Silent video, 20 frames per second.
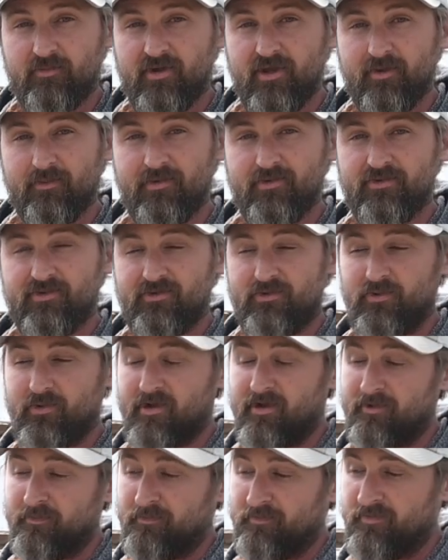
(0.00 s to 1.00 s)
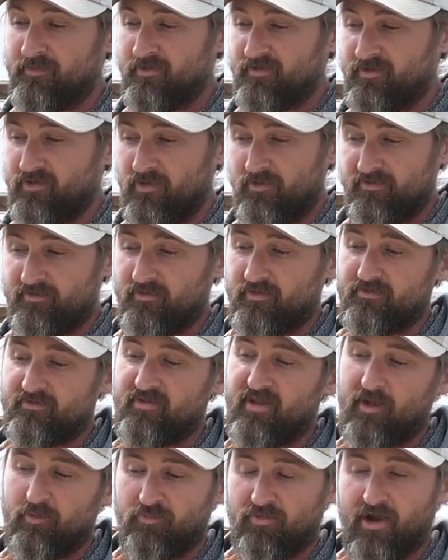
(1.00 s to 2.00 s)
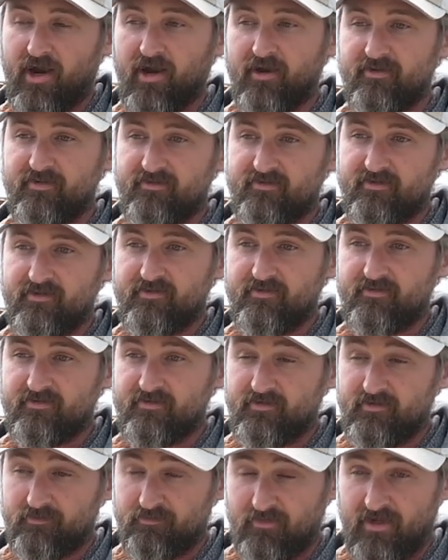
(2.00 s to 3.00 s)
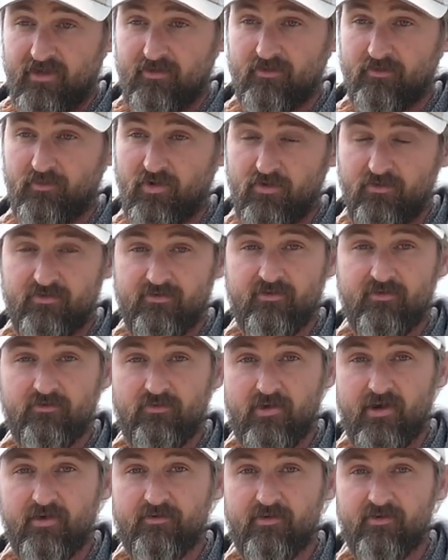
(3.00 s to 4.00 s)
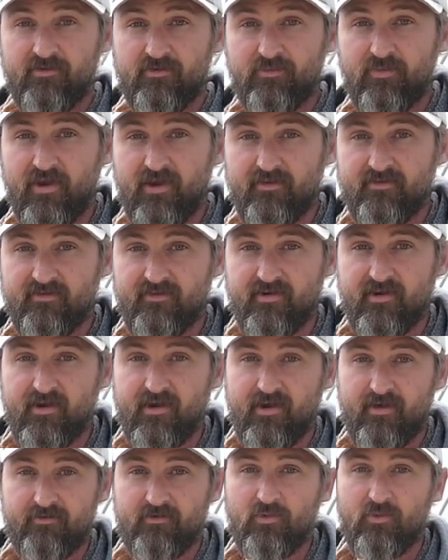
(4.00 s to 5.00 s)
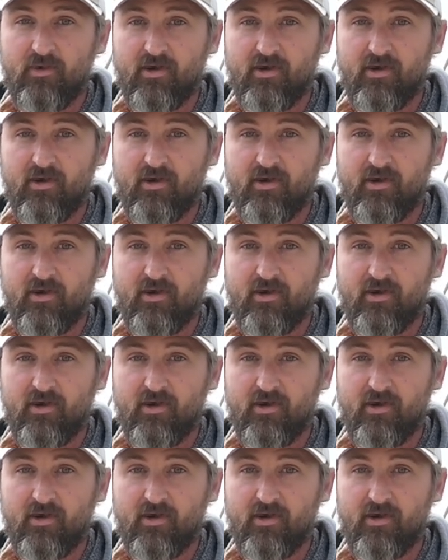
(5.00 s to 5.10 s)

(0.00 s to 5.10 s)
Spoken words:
be able to use those same practices to make the most of whatever space that I have to